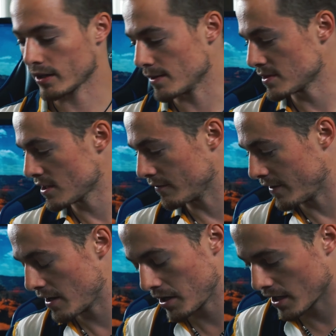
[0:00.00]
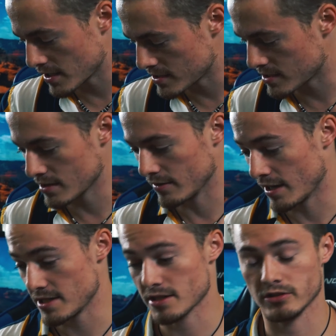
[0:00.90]
It comes in a very nice
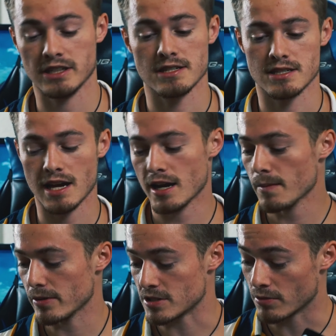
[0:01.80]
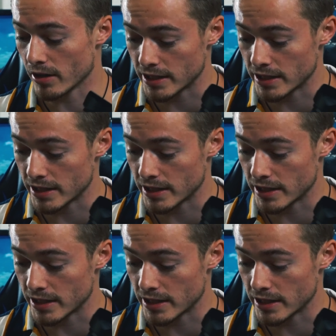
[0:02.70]
clean setup as well.